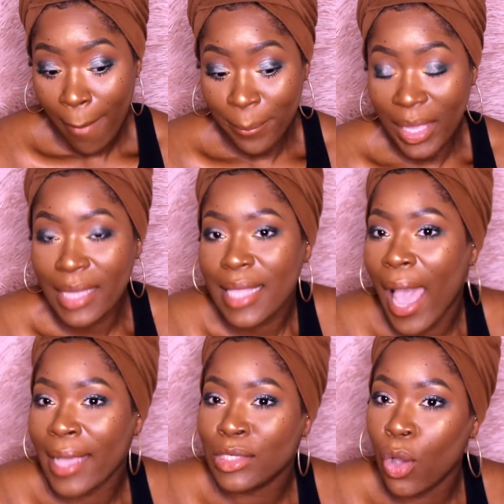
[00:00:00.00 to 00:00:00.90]
because
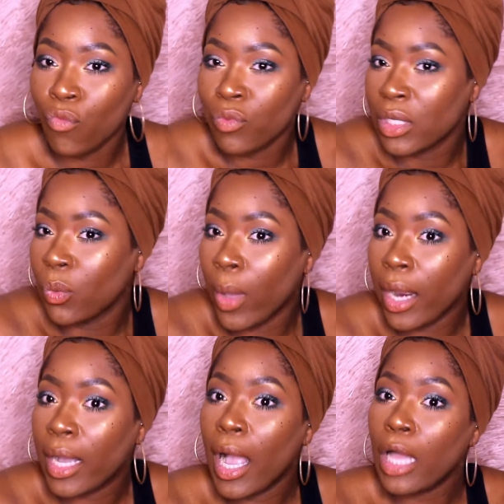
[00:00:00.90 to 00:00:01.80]
I don't really
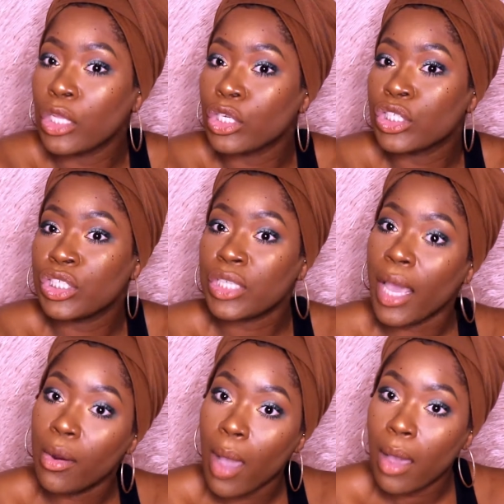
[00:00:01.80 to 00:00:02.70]
wear color
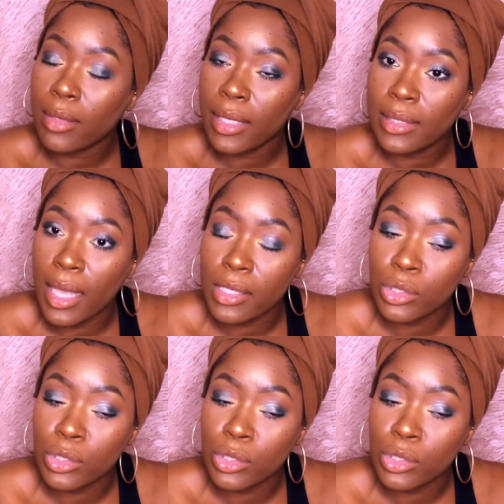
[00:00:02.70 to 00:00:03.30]
shadow out like that.